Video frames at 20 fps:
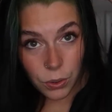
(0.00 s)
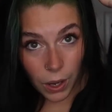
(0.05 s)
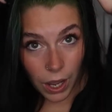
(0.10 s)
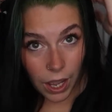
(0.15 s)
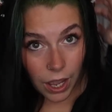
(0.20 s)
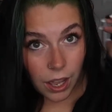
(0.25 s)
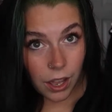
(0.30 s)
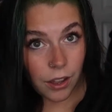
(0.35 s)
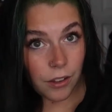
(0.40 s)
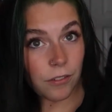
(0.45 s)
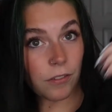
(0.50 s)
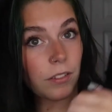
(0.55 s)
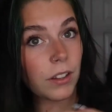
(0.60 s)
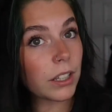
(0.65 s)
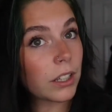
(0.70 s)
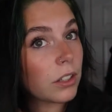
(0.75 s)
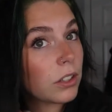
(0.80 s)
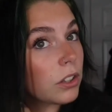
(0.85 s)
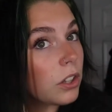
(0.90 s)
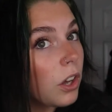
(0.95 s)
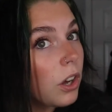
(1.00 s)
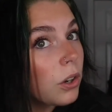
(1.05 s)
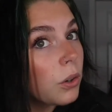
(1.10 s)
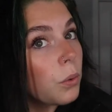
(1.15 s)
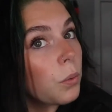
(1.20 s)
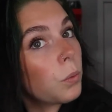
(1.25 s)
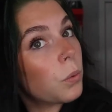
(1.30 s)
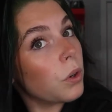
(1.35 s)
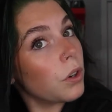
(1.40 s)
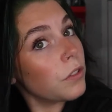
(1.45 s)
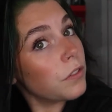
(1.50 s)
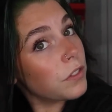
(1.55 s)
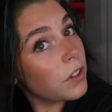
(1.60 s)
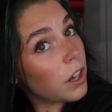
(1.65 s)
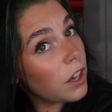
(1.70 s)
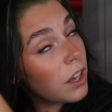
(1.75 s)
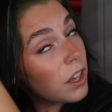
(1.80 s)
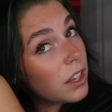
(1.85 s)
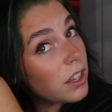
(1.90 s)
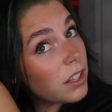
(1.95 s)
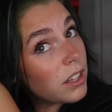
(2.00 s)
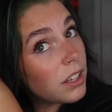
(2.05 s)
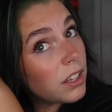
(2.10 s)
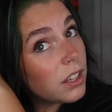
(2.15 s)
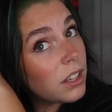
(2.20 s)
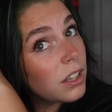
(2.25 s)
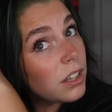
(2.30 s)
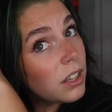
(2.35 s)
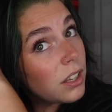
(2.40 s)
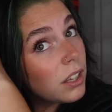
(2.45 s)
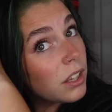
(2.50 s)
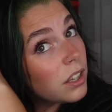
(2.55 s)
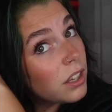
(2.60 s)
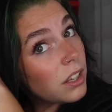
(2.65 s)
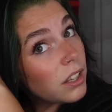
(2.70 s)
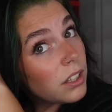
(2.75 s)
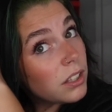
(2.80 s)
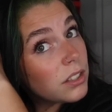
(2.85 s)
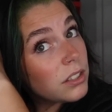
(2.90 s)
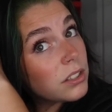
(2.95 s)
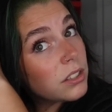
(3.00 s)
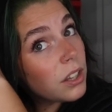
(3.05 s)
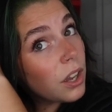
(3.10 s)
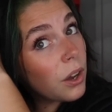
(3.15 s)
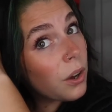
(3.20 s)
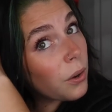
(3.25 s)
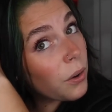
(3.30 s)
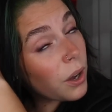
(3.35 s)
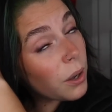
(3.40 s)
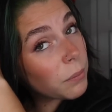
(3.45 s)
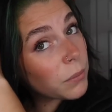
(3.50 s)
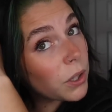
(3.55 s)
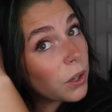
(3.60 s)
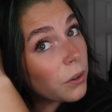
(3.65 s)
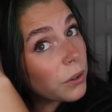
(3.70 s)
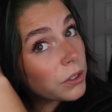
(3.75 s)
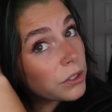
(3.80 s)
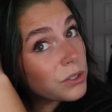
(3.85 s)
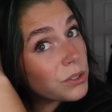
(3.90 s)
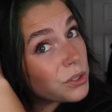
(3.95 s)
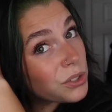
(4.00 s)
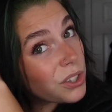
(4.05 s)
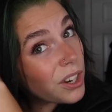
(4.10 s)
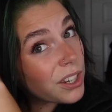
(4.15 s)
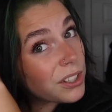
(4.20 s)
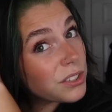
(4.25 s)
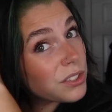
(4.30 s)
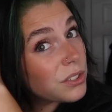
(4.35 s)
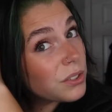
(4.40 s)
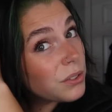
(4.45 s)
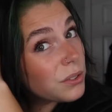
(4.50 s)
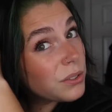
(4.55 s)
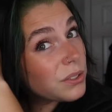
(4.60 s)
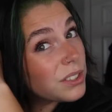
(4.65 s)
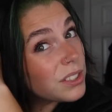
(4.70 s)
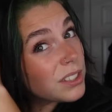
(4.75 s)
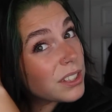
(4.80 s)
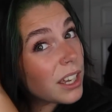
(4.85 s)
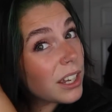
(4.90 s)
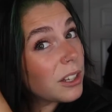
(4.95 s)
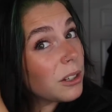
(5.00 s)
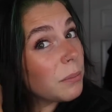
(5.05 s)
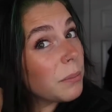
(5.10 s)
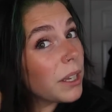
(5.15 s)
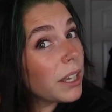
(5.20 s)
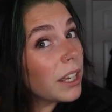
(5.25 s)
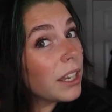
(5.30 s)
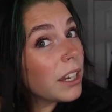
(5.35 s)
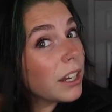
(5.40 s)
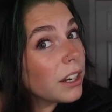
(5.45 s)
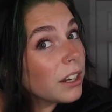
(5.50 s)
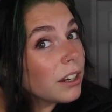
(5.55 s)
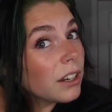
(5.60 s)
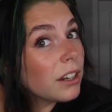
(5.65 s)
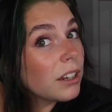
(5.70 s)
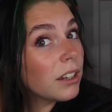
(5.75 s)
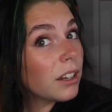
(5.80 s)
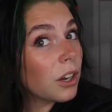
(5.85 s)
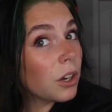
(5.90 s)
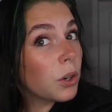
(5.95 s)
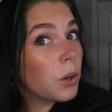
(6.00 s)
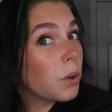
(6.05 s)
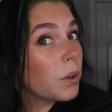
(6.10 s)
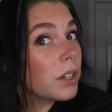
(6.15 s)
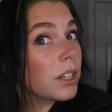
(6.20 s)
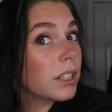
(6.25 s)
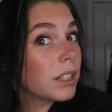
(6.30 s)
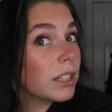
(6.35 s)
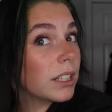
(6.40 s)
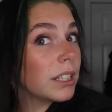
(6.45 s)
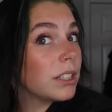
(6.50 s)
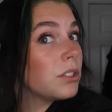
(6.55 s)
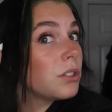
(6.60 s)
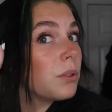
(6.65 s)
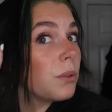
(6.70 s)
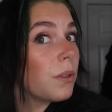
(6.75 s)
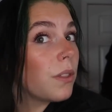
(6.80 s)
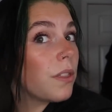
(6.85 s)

have like a long woof cut, so I'm going to try to style my hair accordingly to